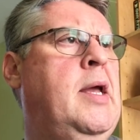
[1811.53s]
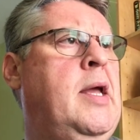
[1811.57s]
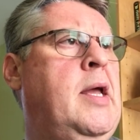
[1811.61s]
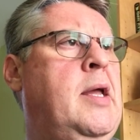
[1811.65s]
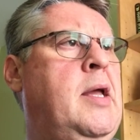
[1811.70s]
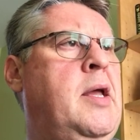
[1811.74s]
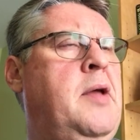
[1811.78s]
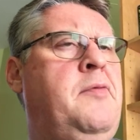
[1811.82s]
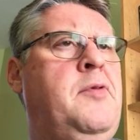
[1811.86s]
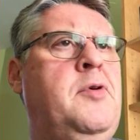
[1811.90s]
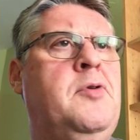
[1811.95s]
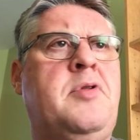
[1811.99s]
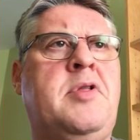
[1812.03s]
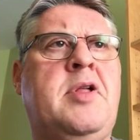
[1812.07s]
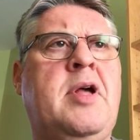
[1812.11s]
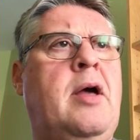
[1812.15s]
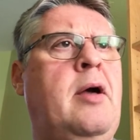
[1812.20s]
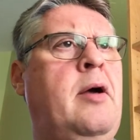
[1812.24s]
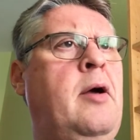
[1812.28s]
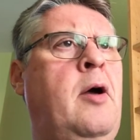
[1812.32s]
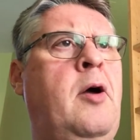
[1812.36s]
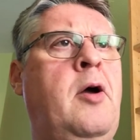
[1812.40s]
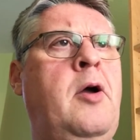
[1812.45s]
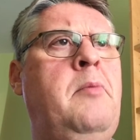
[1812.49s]
if you're
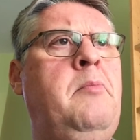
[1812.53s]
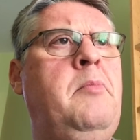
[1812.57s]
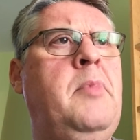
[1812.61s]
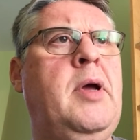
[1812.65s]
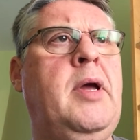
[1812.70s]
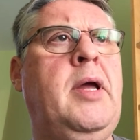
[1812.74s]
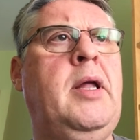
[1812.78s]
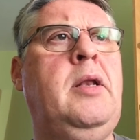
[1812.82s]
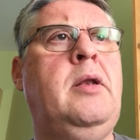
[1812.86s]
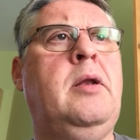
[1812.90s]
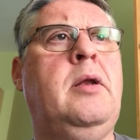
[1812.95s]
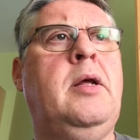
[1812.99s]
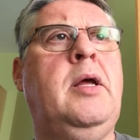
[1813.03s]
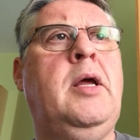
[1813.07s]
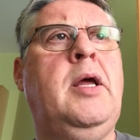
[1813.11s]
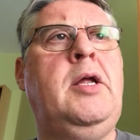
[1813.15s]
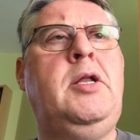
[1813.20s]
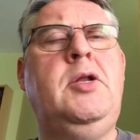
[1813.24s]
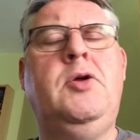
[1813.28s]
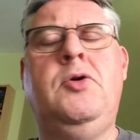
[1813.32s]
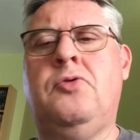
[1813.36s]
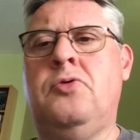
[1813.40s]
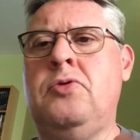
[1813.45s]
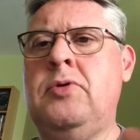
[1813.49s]
sat at home in,
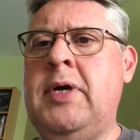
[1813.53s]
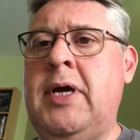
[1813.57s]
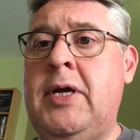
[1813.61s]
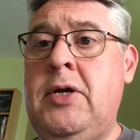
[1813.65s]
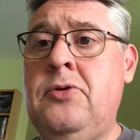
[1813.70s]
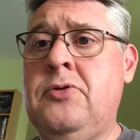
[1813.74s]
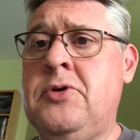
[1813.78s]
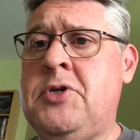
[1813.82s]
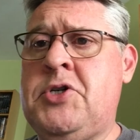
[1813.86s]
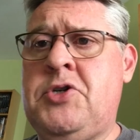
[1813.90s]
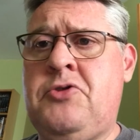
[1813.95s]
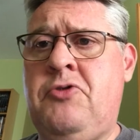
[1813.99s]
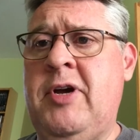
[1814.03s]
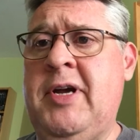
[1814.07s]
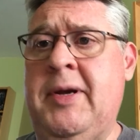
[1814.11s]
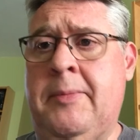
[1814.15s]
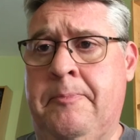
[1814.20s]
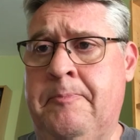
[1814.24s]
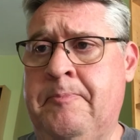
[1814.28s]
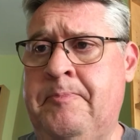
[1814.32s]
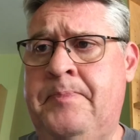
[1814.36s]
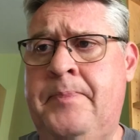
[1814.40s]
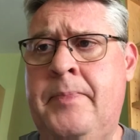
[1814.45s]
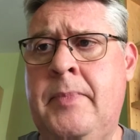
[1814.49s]
in, your, in your street,